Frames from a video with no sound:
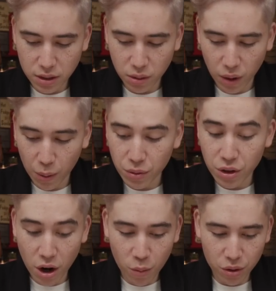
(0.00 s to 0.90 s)
So I would
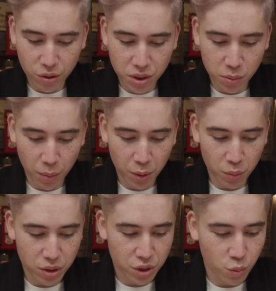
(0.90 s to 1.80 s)
not want to go swimming
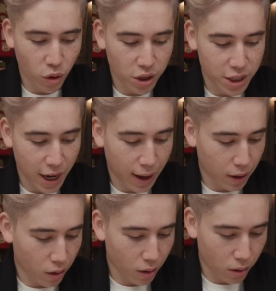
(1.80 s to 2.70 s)
with this watch
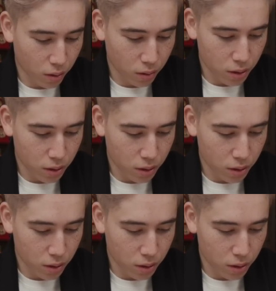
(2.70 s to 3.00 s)
at all.